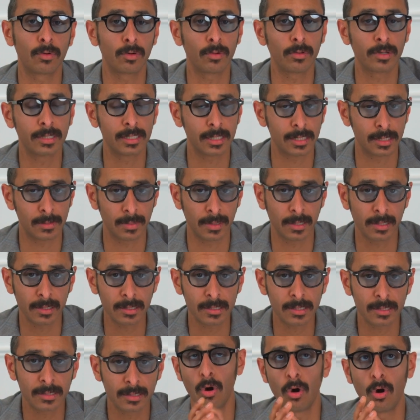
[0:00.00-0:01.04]
Rolex
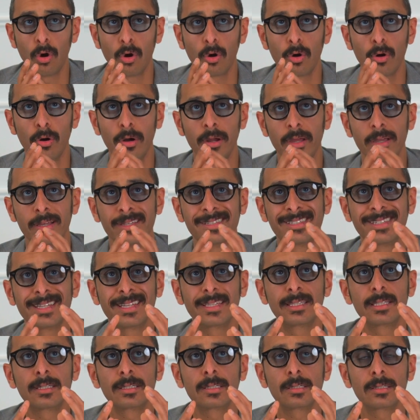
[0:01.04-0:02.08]
experience, or is
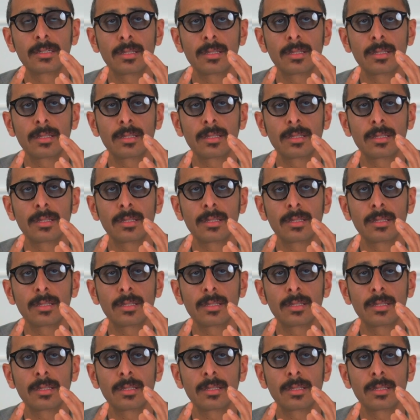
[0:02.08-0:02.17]
it